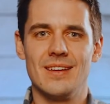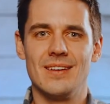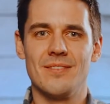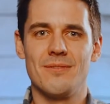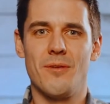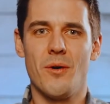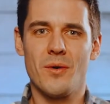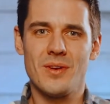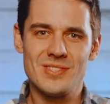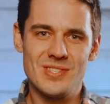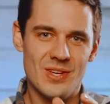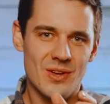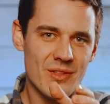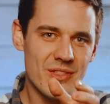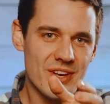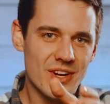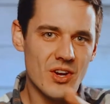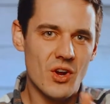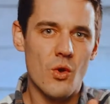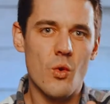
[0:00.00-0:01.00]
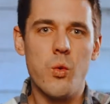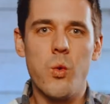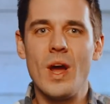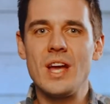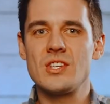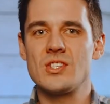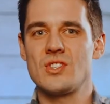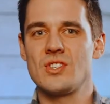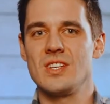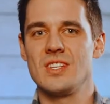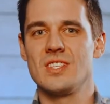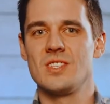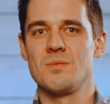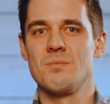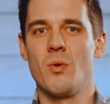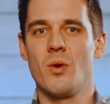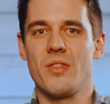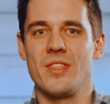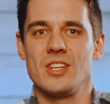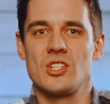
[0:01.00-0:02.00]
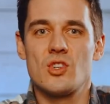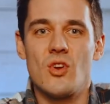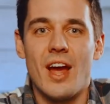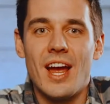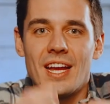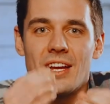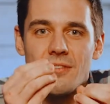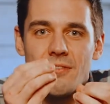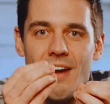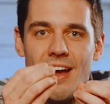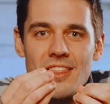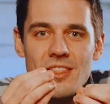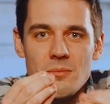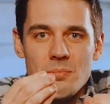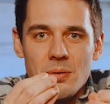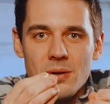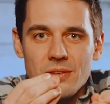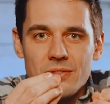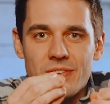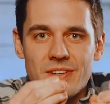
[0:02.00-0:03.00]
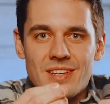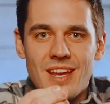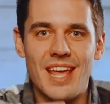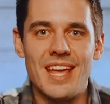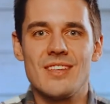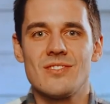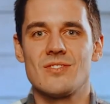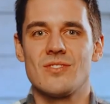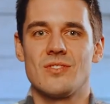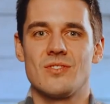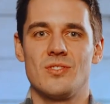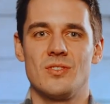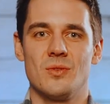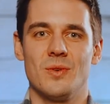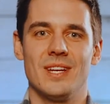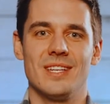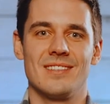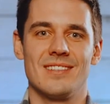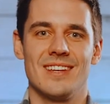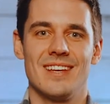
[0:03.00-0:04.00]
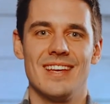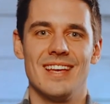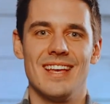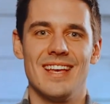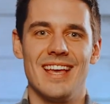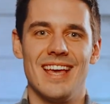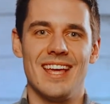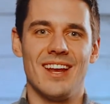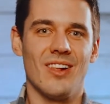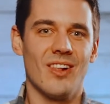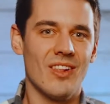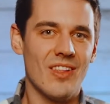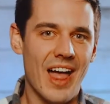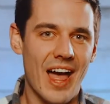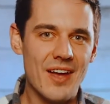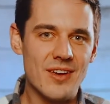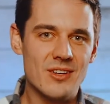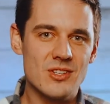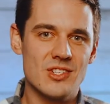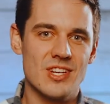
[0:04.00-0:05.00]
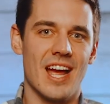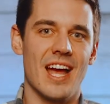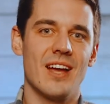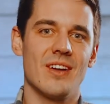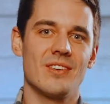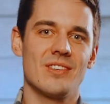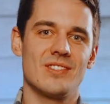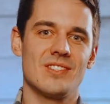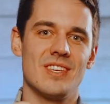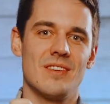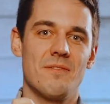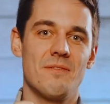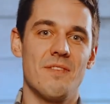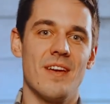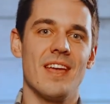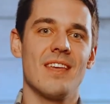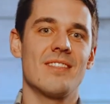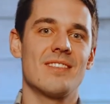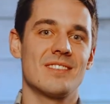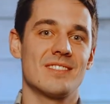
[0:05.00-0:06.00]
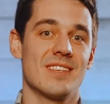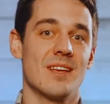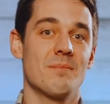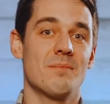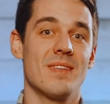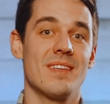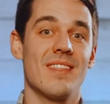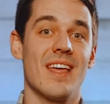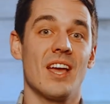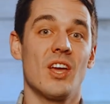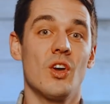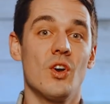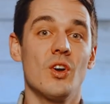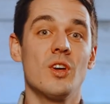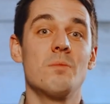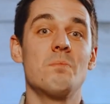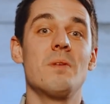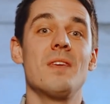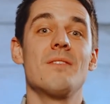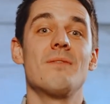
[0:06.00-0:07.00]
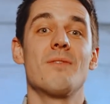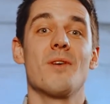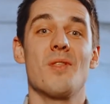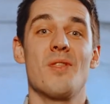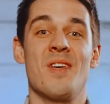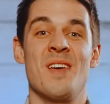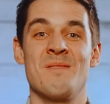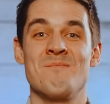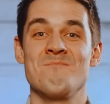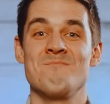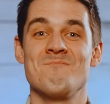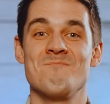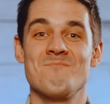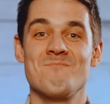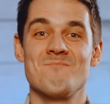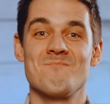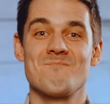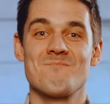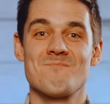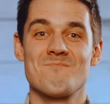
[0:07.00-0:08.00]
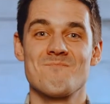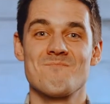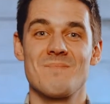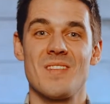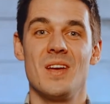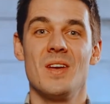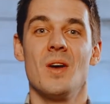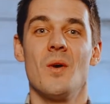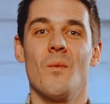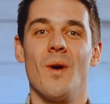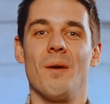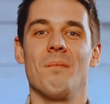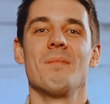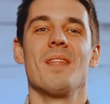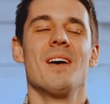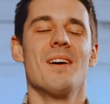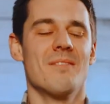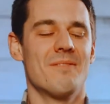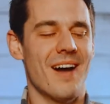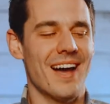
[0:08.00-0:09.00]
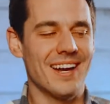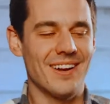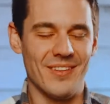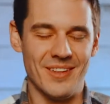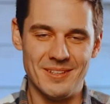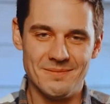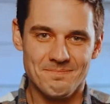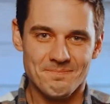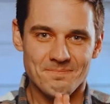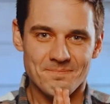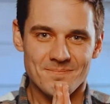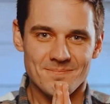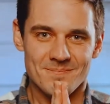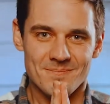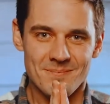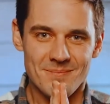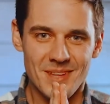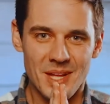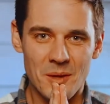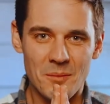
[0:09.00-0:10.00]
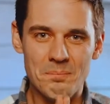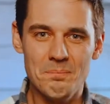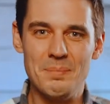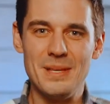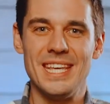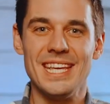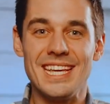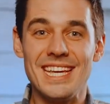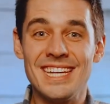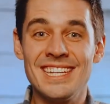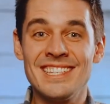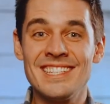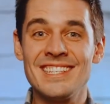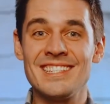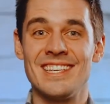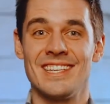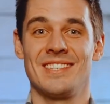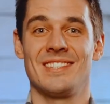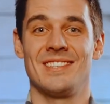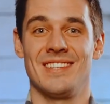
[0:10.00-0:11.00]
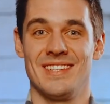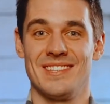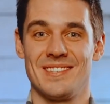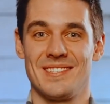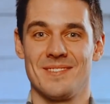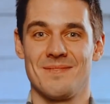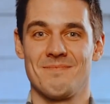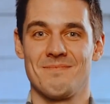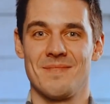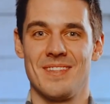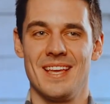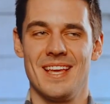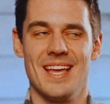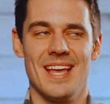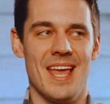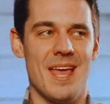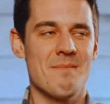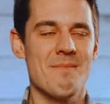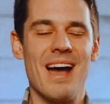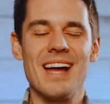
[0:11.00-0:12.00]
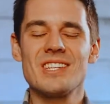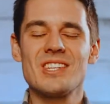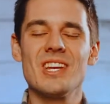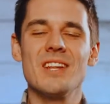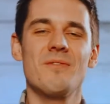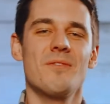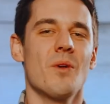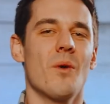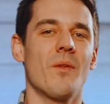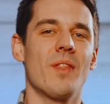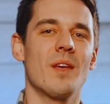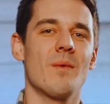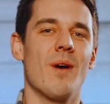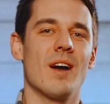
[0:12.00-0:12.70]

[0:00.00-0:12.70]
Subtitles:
focusing on their questions more than trying to find the perfect answer to it, it'll allow your child to see faith as something that could be for them. Well, finally, be consistent. Imagine if you only